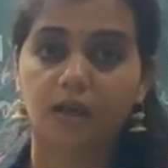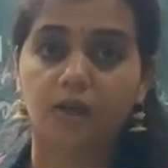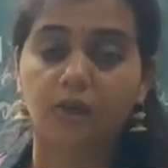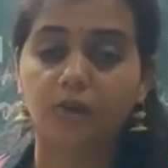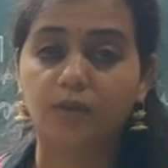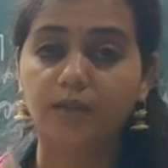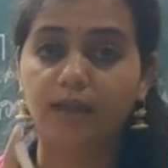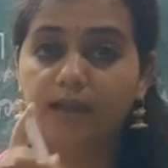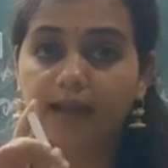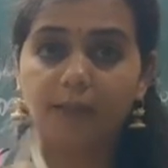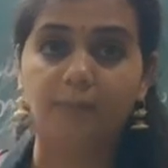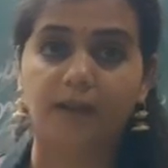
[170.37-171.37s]
you need a
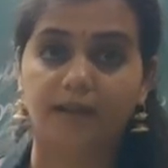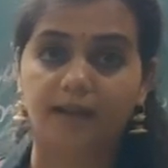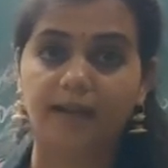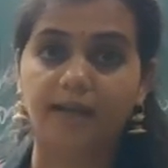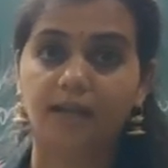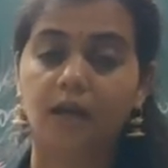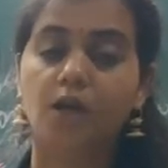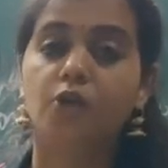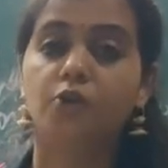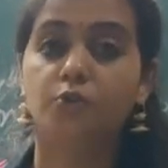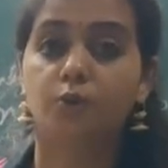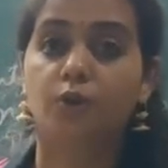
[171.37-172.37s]
camera, right?
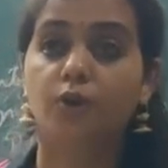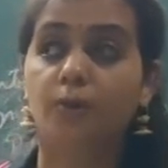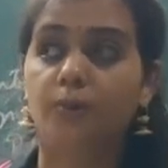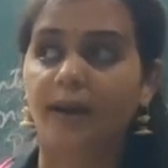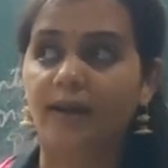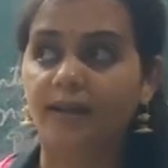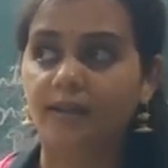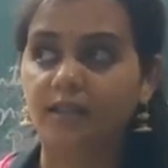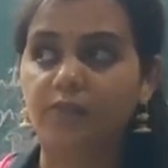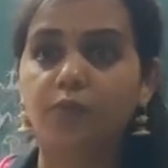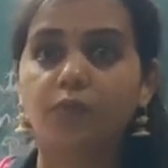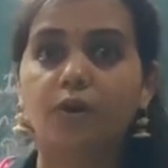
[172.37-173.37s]
So you are buying this
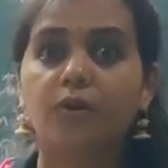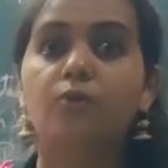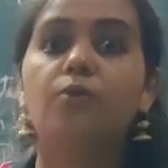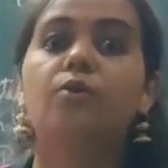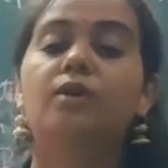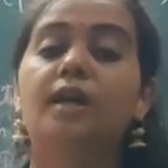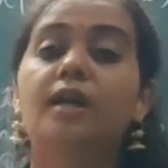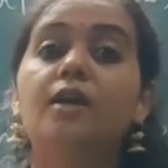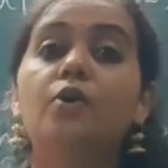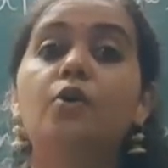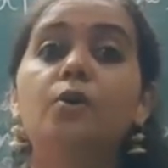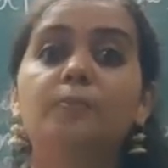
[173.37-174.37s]
for taking
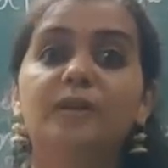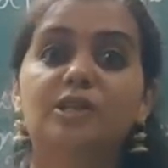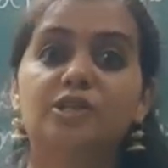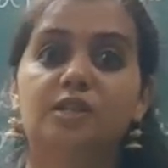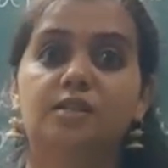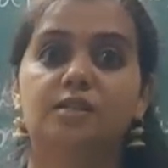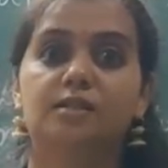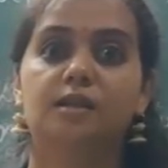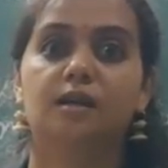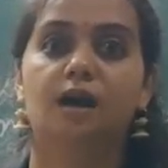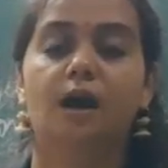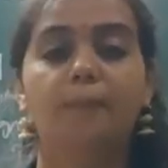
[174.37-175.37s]
good pictures,
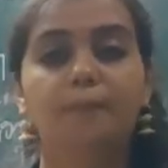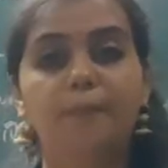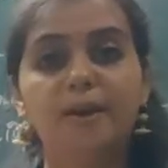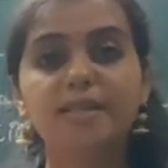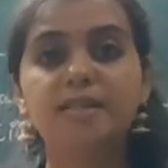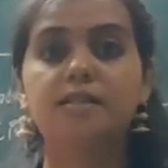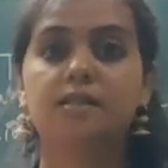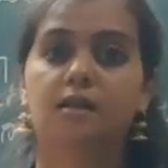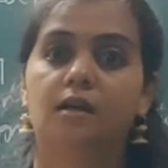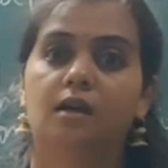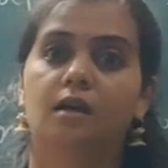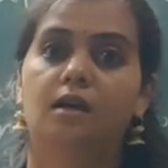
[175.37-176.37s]
a best
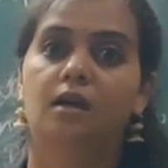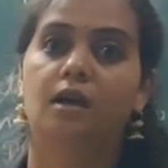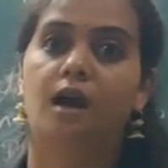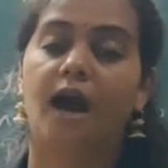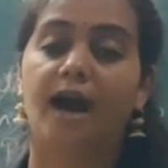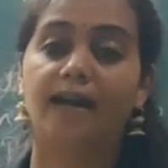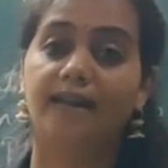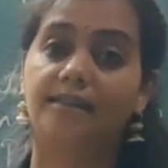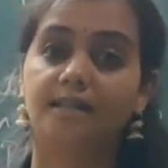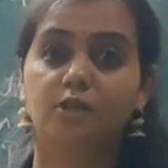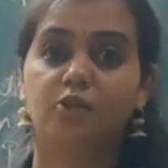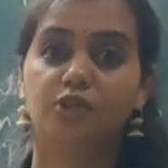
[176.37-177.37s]
high
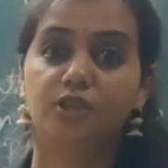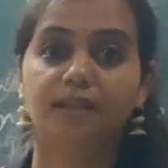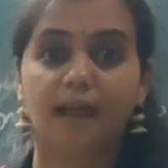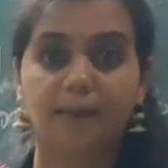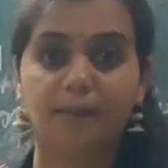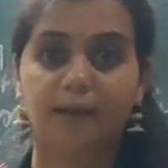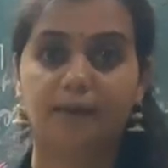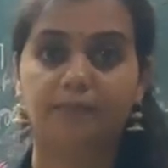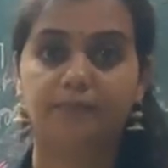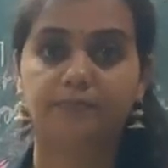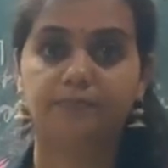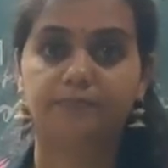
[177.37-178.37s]
resolution camera.
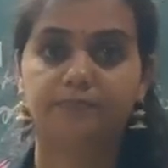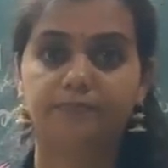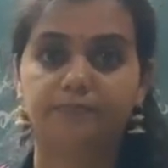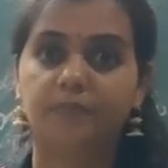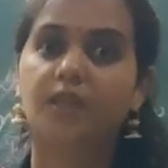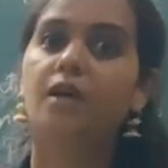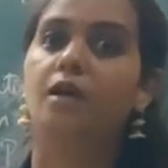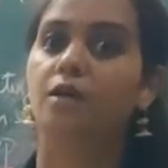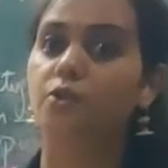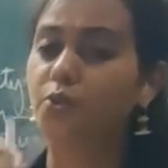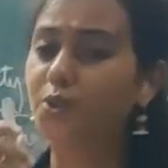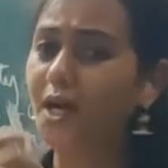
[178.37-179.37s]

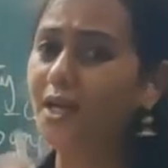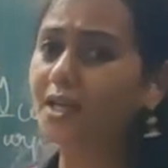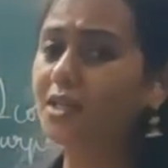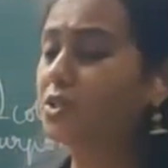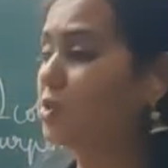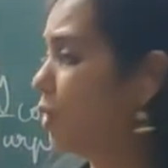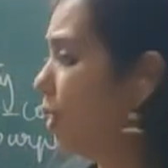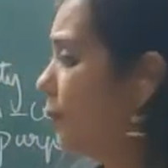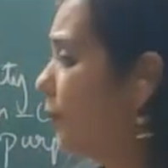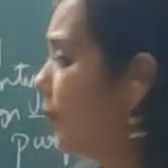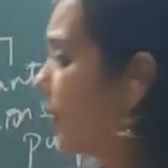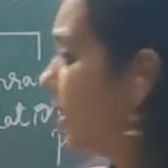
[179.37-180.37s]
So that is your
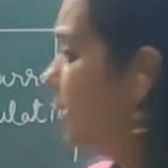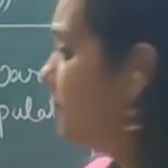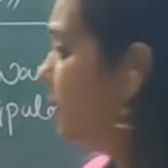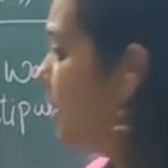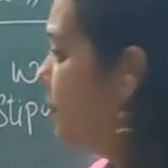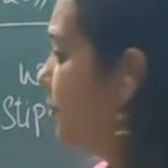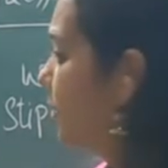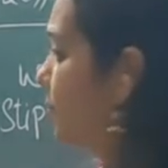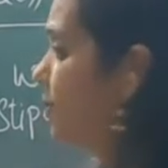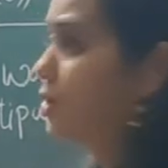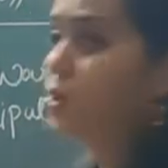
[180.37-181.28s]
primary purpose,